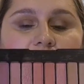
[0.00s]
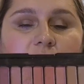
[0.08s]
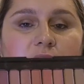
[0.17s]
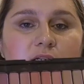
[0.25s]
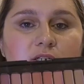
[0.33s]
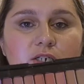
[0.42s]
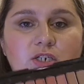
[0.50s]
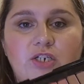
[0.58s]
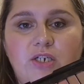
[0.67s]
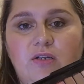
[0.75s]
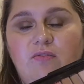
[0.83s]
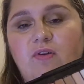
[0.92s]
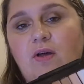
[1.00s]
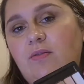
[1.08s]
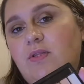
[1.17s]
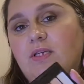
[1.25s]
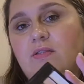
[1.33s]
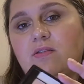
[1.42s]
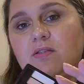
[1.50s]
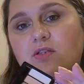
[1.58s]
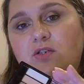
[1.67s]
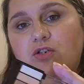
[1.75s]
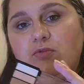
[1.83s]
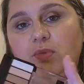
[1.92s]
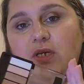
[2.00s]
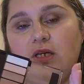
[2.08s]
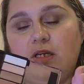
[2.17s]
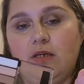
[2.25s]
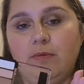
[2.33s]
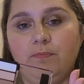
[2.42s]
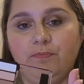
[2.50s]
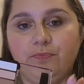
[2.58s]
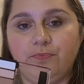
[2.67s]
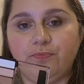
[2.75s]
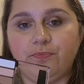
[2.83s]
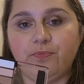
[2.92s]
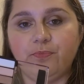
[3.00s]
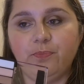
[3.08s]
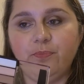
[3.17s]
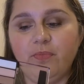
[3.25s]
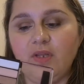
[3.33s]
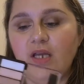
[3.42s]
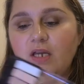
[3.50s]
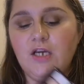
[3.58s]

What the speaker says: that she found this to be a